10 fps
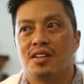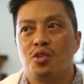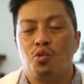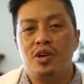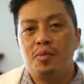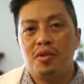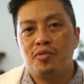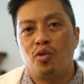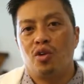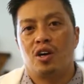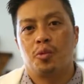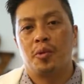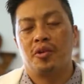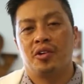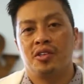The week before we
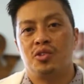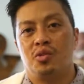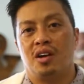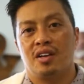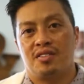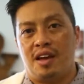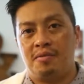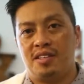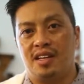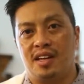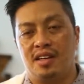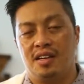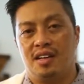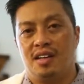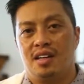were going to do our exam
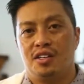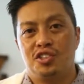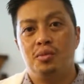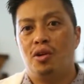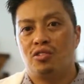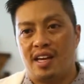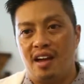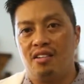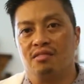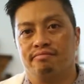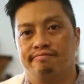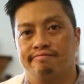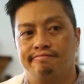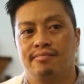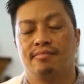today, she broke down.
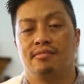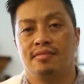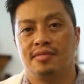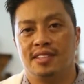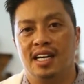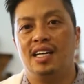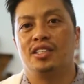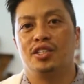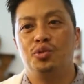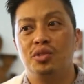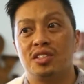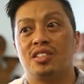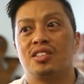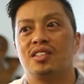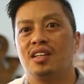Yeah, she
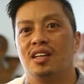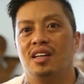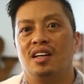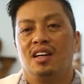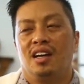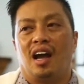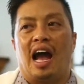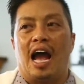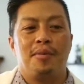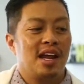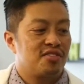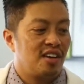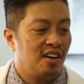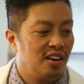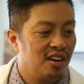was... I mean, I
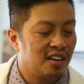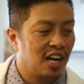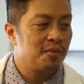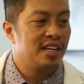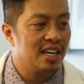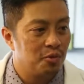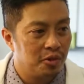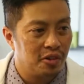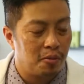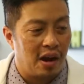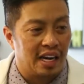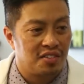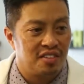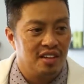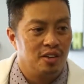saw her coming in, we were
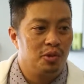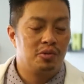practicing, we